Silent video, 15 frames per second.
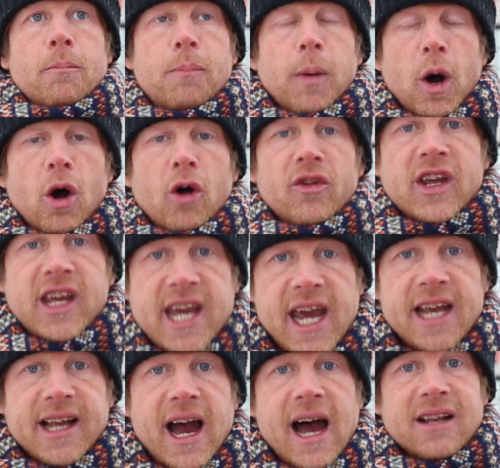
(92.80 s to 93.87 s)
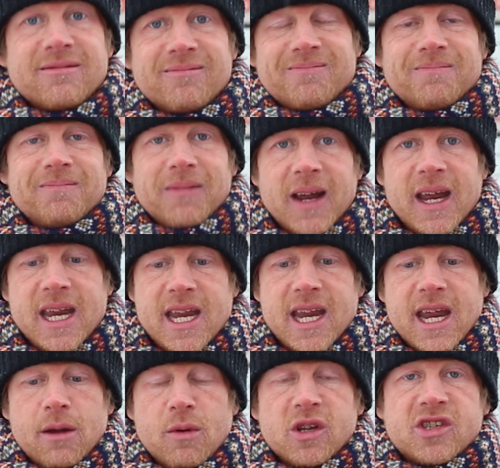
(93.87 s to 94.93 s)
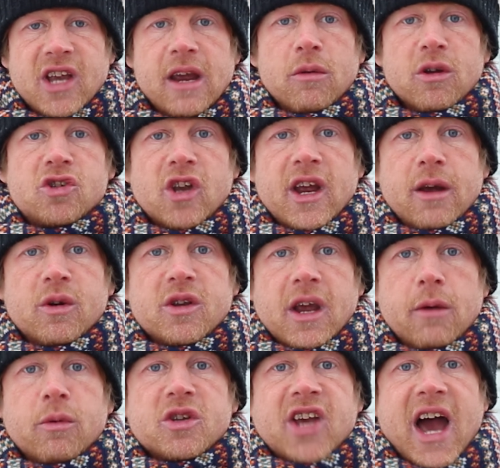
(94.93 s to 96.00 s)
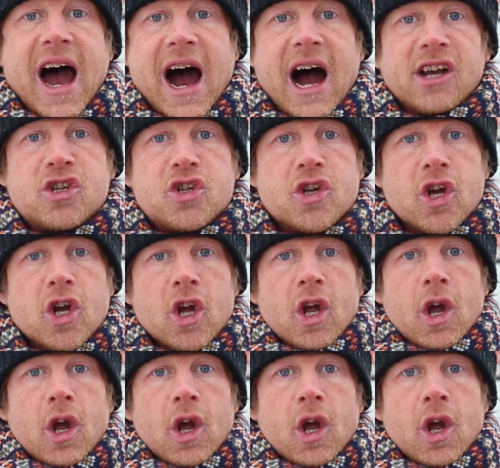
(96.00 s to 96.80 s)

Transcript: But the kid had, he, he was, he was, he was, it was harsh.